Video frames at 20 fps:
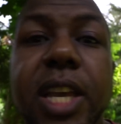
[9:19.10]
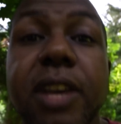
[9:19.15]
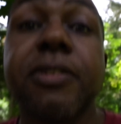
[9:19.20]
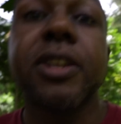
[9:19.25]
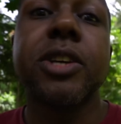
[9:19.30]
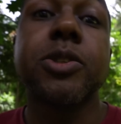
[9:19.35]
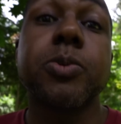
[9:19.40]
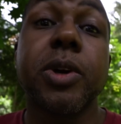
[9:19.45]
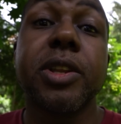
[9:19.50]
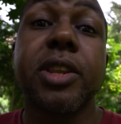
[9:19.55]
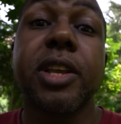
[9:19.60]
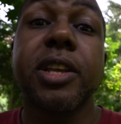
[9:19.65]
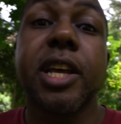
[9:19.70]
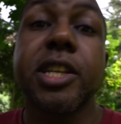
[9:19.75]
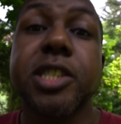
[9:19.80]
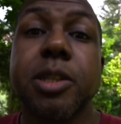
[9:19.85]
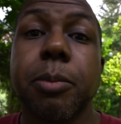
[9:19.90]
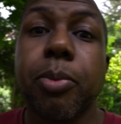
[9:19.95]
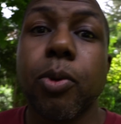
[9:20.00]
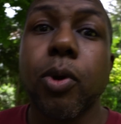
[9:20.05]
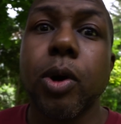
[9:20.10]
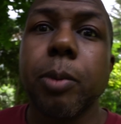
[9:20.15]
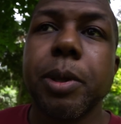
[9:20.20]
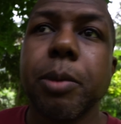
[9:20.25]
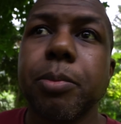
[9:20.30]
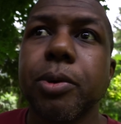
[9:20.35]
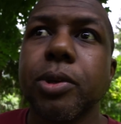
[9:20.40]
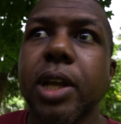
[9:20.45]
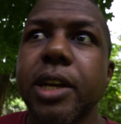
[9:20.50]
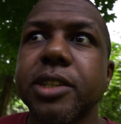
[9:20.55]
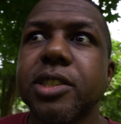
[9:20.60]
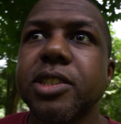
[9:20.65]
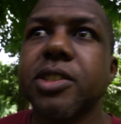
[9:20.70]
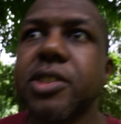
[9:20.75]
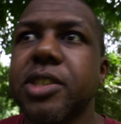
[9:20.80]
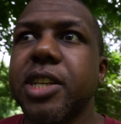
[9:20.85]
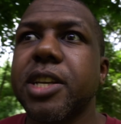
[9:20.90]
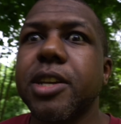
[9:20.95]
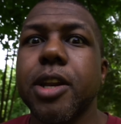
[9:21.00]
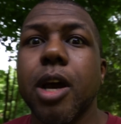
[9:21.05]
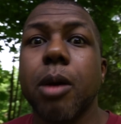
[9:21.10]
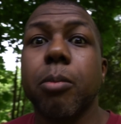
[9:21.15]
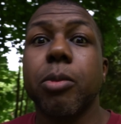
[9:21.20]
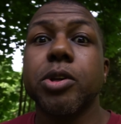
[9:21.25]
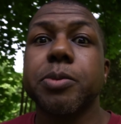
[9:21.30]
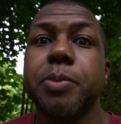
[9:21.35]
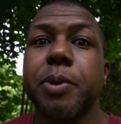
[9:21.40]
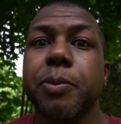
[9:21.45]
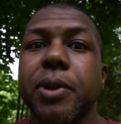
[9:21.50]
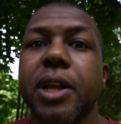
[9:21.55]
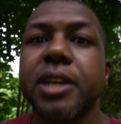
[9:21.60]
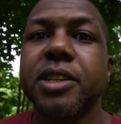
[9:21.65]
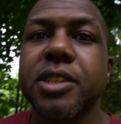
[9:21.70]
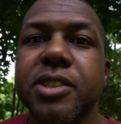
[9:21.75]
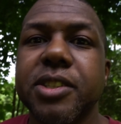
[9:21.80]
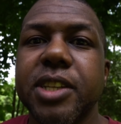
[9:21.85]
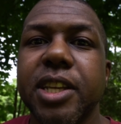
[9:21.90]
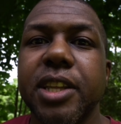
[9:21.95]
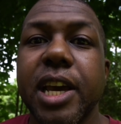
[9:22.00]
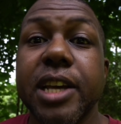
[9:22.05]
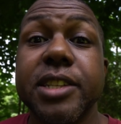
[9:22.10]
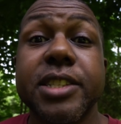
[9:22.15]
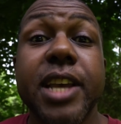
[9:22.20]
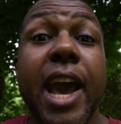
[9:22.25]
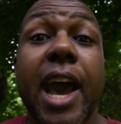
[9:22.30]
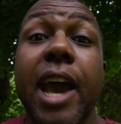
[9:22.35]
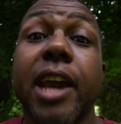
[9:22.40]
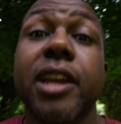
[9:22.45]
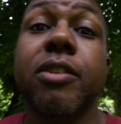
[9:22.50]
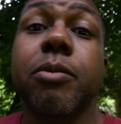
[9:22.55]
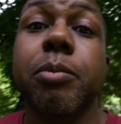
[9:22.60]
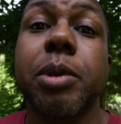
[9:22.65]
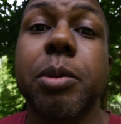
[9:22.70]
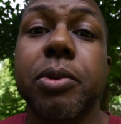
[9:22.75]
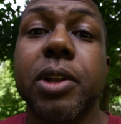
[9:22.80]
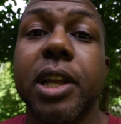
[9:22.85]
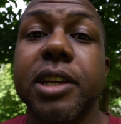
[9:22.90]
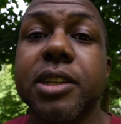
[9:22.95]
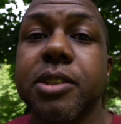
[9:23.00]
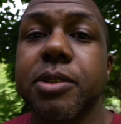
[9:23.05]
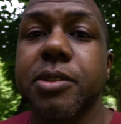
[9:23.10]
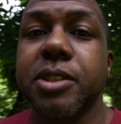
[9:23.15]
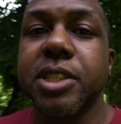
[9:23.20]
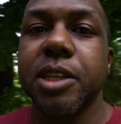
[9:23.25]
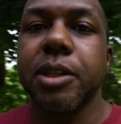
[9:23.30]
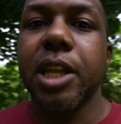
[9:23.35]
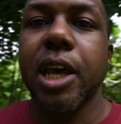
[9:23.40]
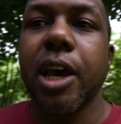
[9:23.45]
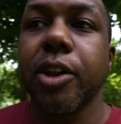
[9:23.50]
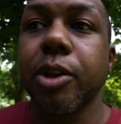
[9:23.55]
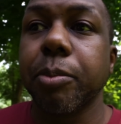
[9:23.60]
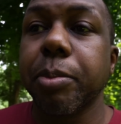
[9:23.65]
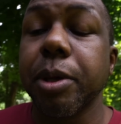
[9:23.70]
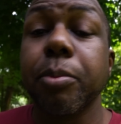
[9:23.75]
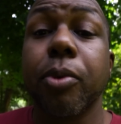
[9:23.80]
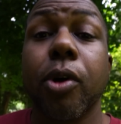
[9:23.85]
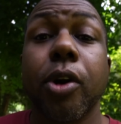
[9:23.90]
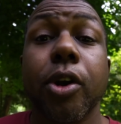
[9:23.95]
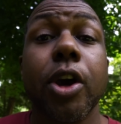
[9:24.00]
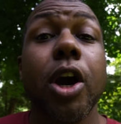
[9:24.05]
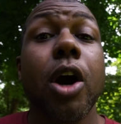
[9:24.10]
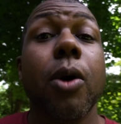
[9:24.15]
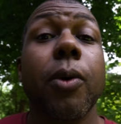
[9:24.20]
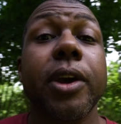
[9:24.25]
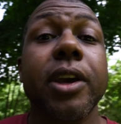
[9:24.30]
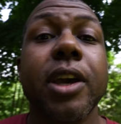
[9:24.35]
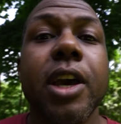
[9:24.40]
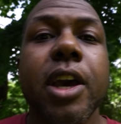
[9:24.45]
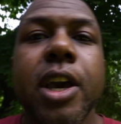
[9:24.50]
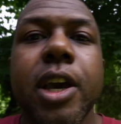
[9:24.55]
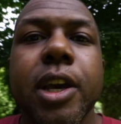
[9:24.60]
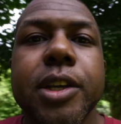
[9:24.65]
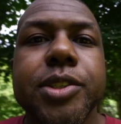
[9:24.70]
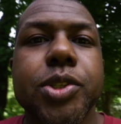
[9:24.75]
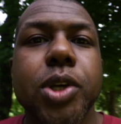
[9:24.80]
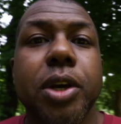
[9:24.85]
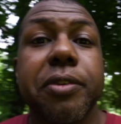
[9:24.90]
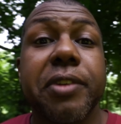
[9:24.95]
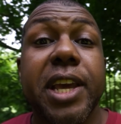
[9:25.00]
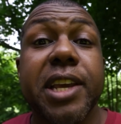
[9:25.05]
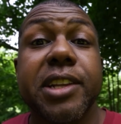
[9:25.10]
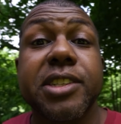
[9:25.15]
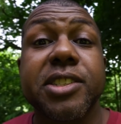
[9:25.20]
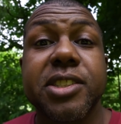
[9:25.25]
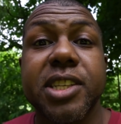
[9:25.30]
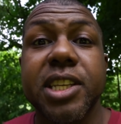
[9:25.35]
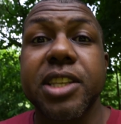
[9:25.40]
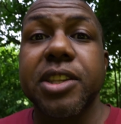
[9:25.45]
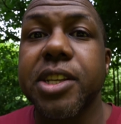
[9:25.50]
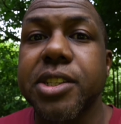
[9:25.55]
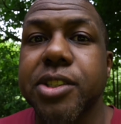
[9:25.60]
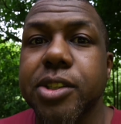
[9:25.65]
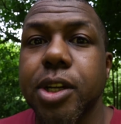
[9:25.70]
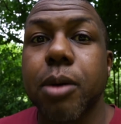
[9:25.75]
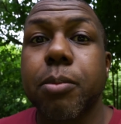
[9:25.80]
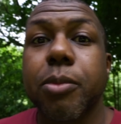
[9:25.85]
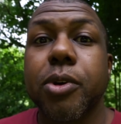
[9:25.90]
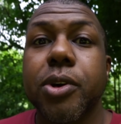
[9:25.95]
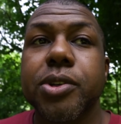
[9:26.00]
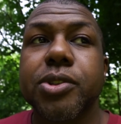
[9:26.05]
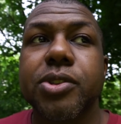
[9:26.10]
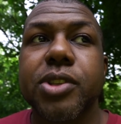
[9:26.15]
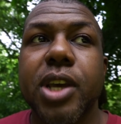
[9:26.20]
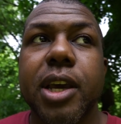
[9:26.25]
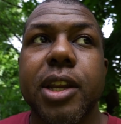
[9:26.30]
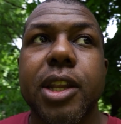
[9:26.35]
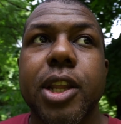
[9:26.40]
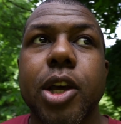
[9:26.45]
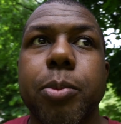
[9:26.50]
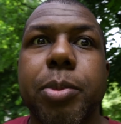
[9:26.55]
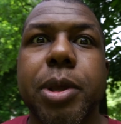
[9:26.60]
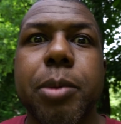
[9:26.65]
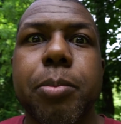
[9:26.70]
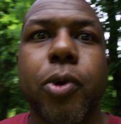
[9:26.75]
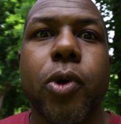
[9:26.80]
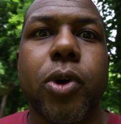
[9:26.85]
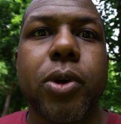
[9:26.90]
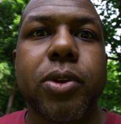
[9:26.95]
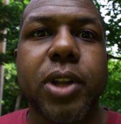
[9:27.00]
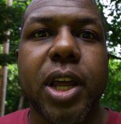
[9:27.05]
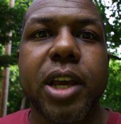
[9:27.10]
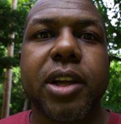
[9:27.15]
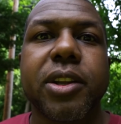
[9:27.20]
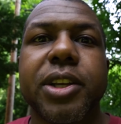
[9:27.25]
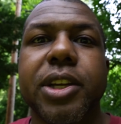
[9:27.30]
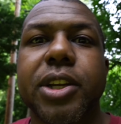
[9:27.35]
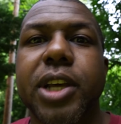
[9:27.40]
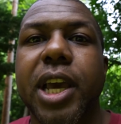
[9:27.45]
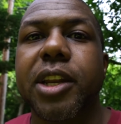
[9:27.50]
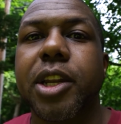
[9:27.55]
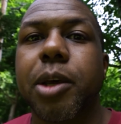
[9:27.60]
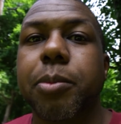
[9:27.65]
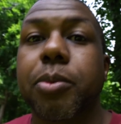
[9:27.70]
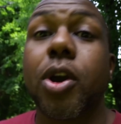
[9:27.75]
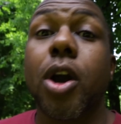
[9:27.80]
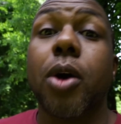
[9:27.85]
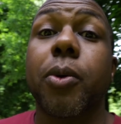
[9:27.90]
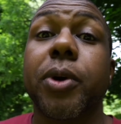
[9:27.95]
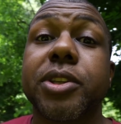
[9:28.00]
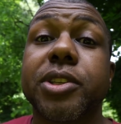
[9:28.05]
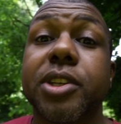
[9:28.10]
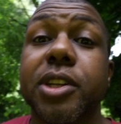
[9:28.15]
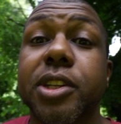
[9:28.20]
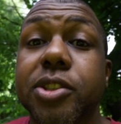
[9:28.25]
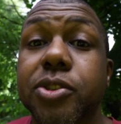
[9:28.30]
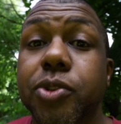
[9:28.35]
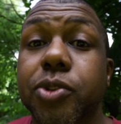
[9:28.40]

If there's one thing that's important, people like to see numbers, people like to see that it's active, people like to see that other people are going. So if they see these numbers, then they'll be more likely to end up going to this